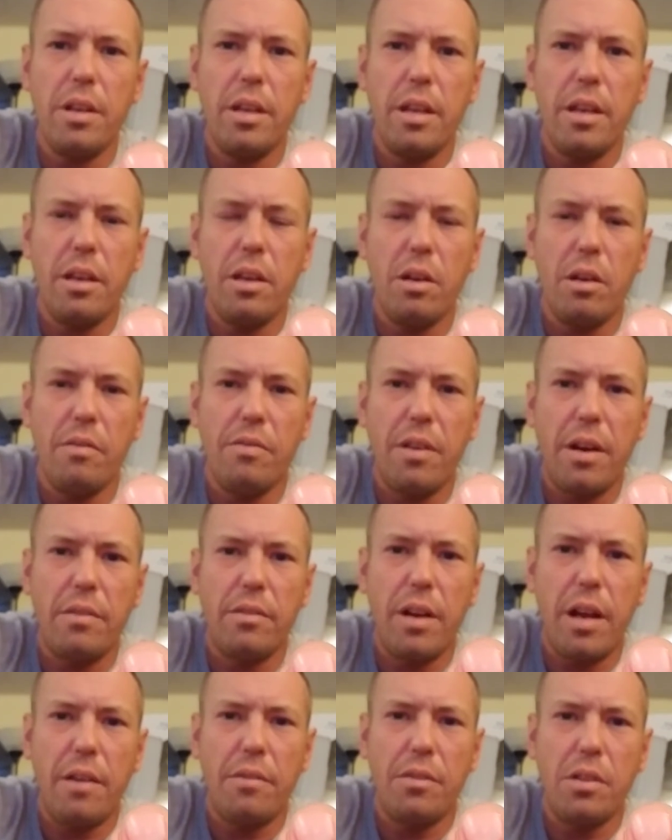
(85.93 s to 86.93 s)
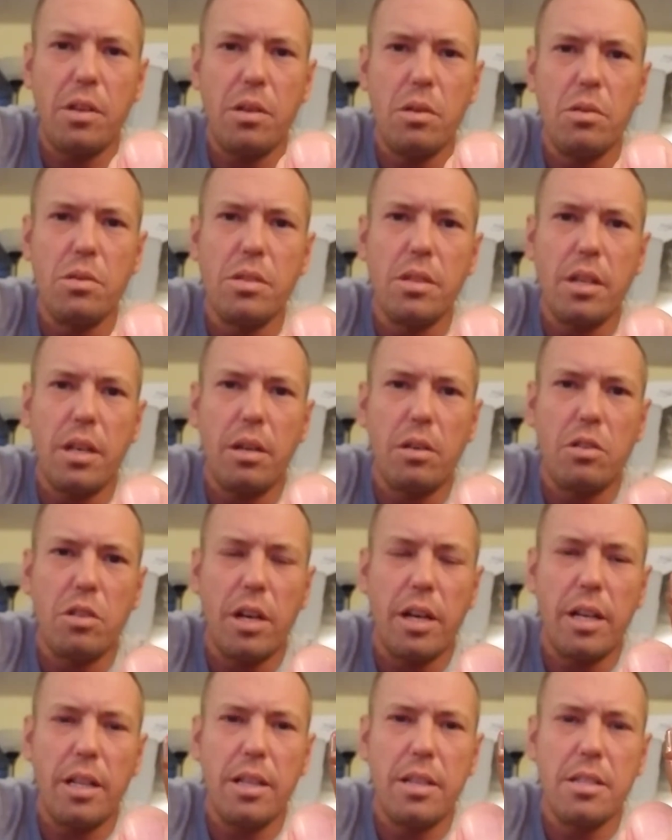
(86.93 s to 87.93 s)
you know, if I ever have to use it, I'll try
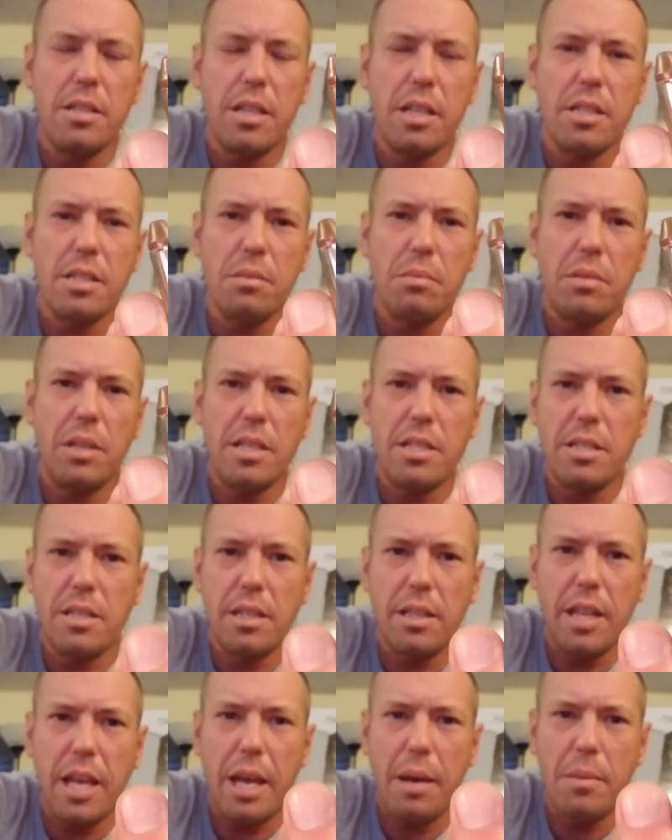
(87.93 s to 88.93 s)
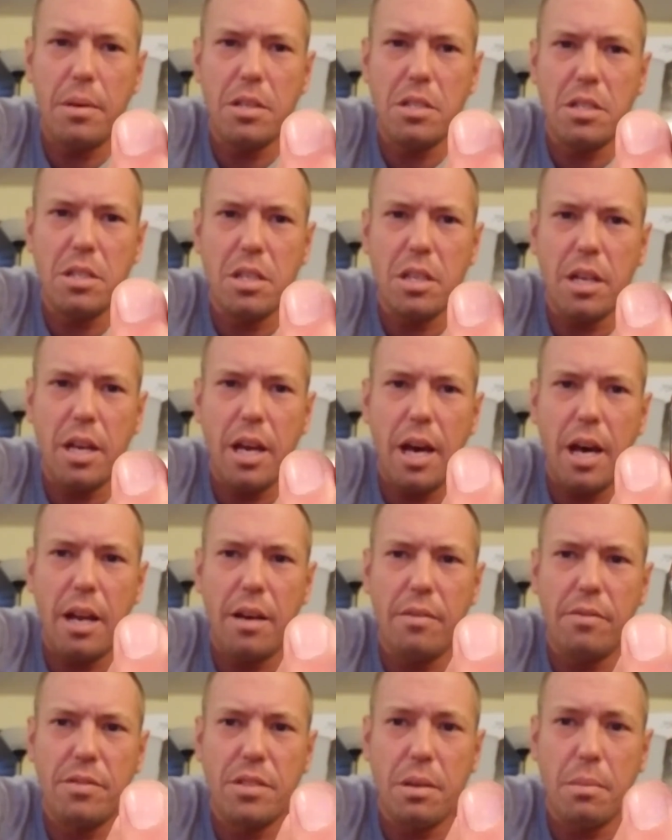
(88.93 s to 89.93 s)
to at least get some decent damage out
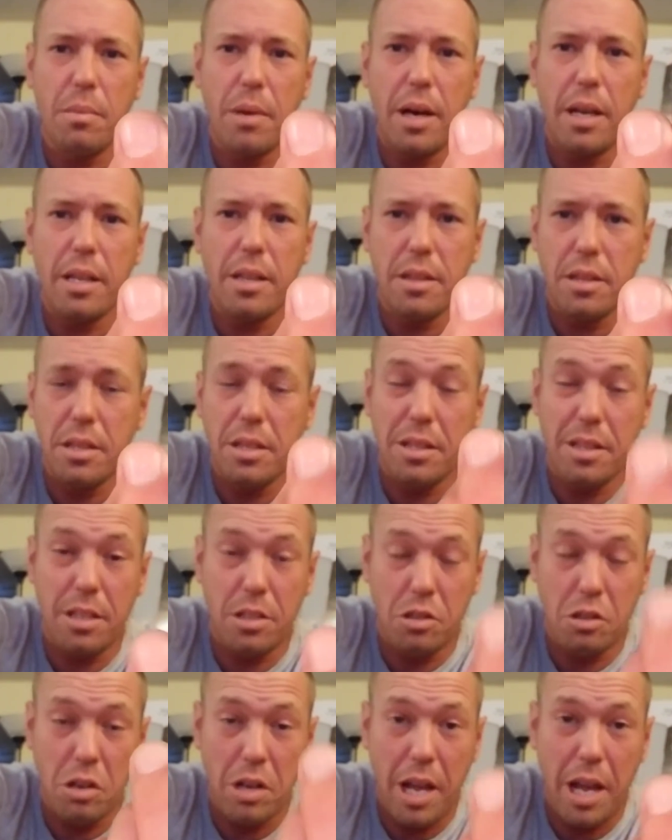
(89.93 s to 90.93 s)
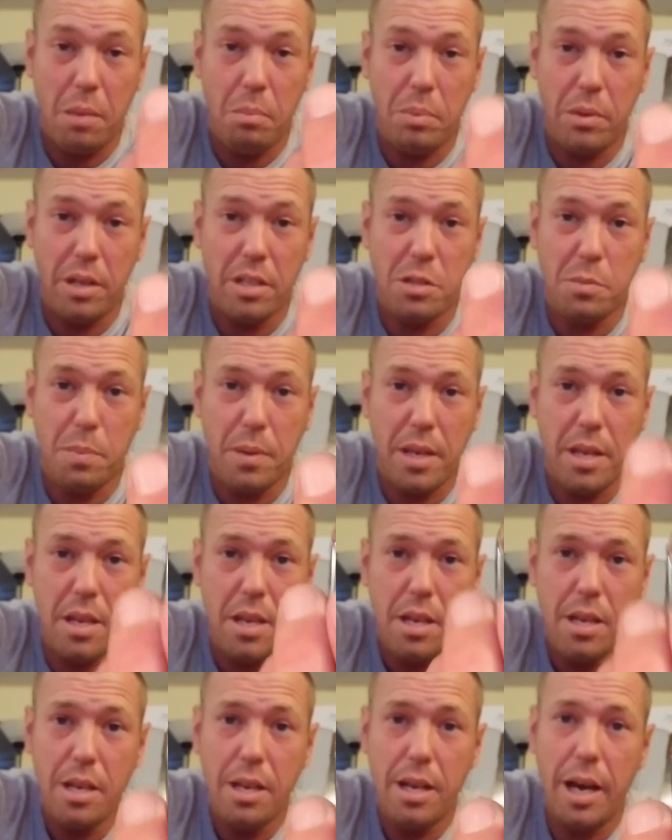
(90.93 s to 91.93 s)
of somebody. These are not plus P.
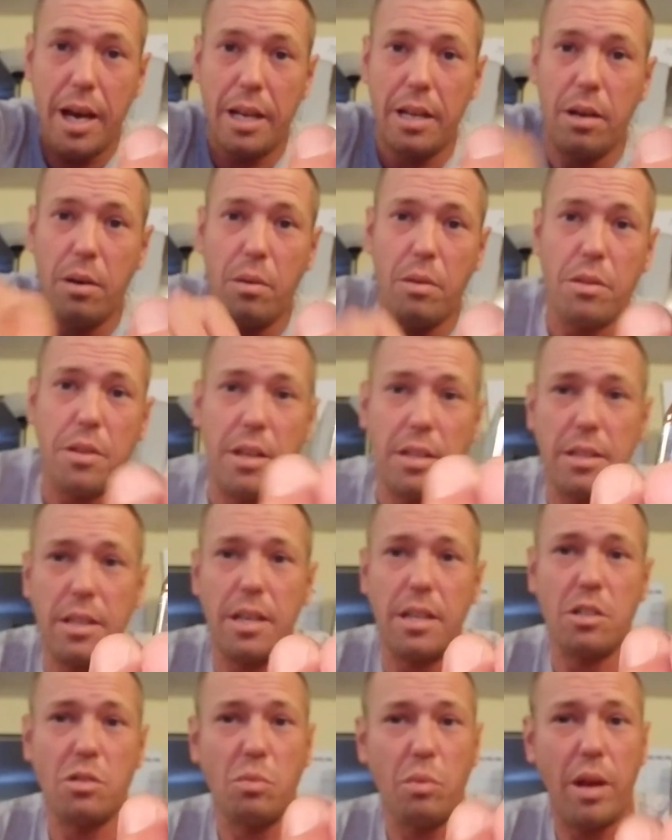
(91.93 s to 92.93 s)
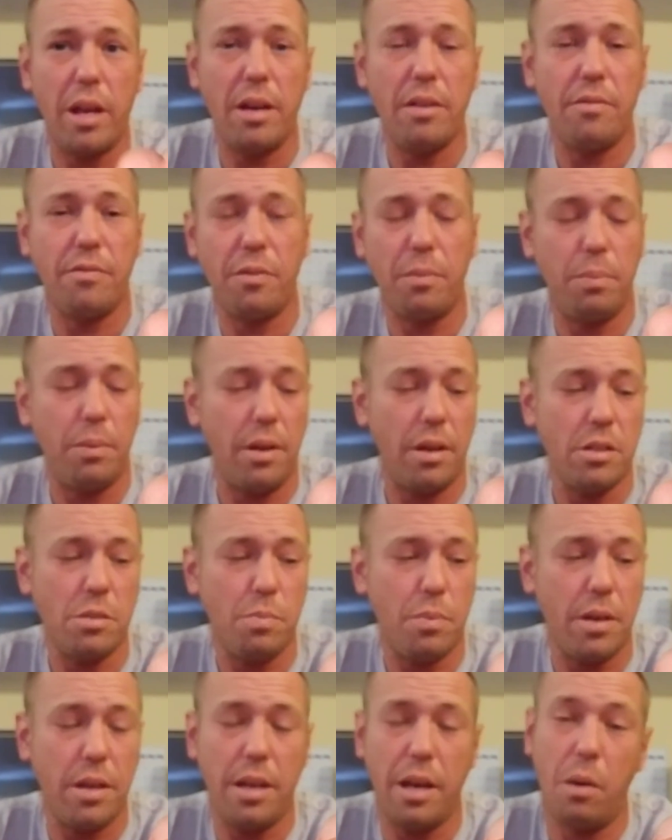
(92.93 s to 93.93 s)
I don't think that it's rated for plus
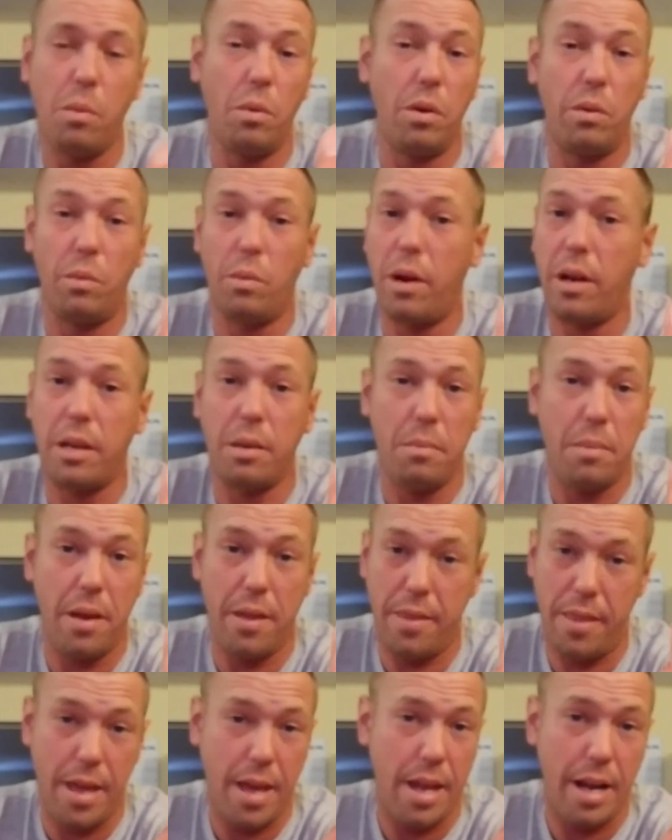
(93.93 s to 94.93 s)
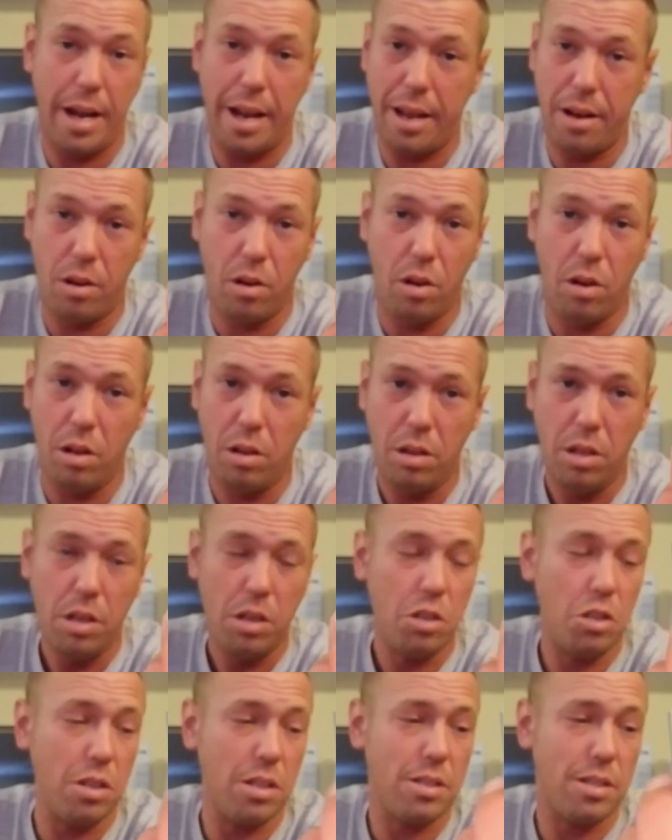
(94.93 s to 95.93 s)
P. I wouldn't recommend that at all,
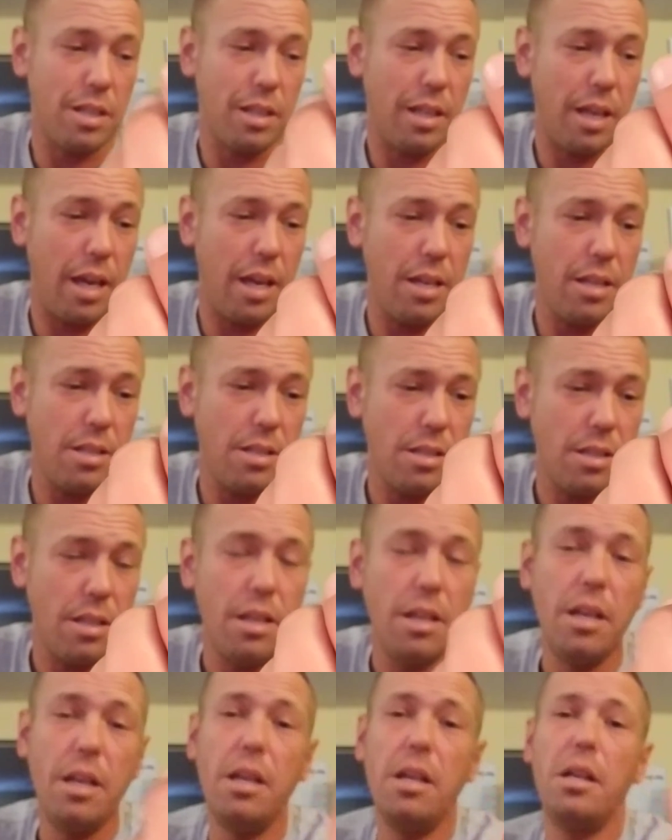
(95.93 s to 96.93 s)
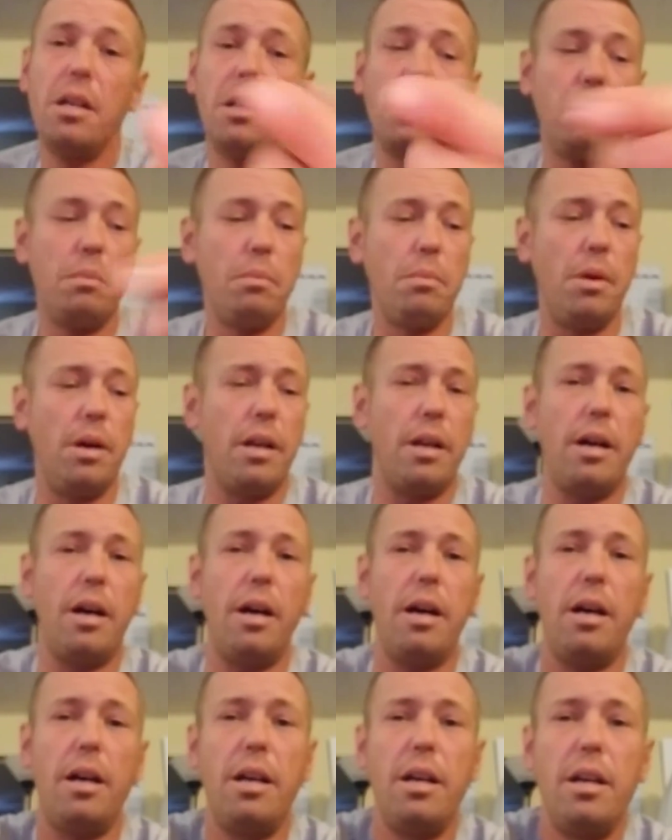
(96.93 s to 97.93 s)
just in case. But
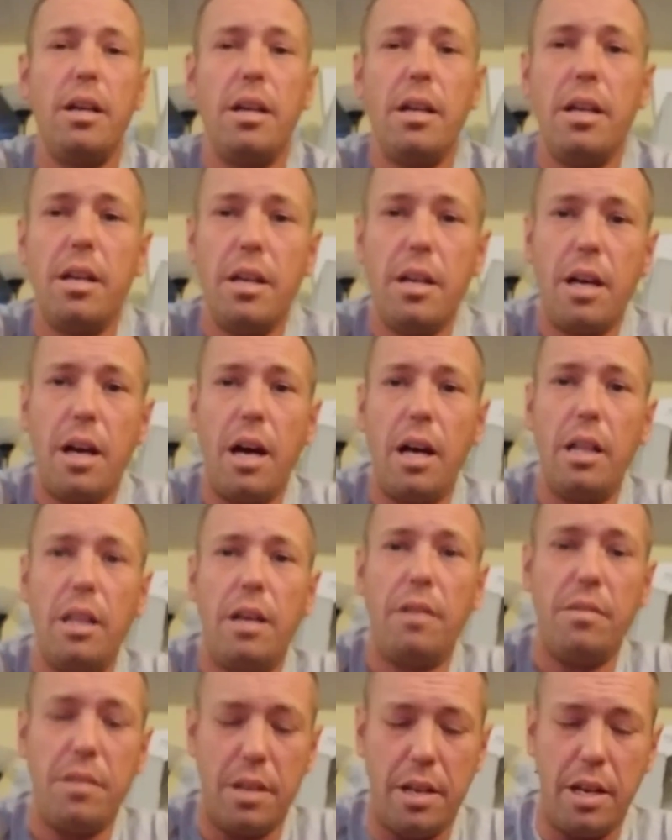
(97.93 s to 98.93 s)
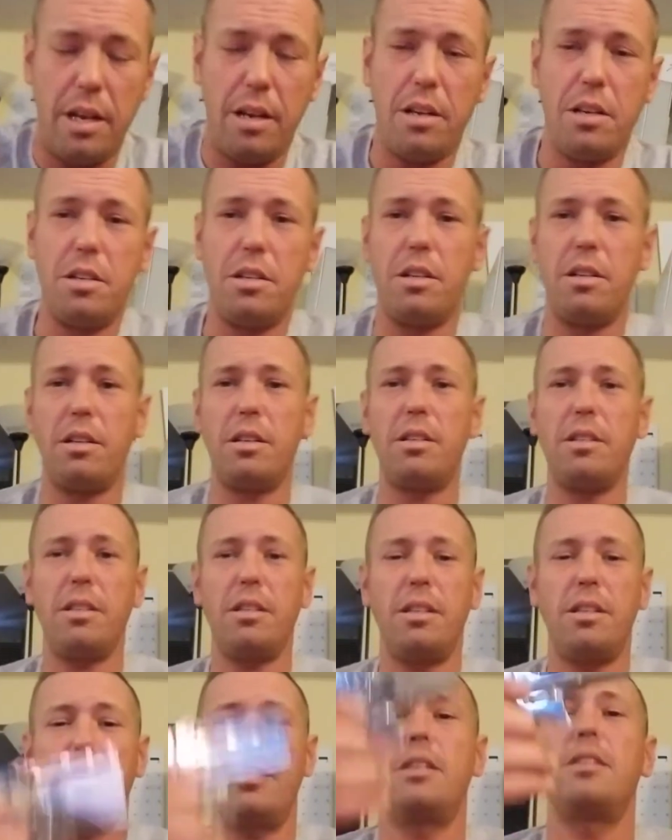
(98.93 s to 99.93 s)
I love the Derringer.
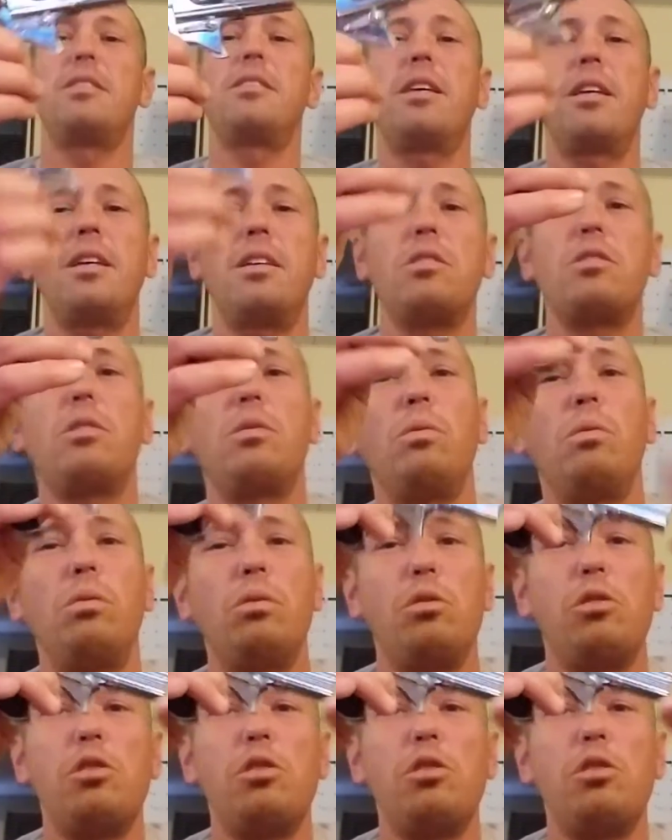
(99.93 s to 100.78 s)
This thing is cool as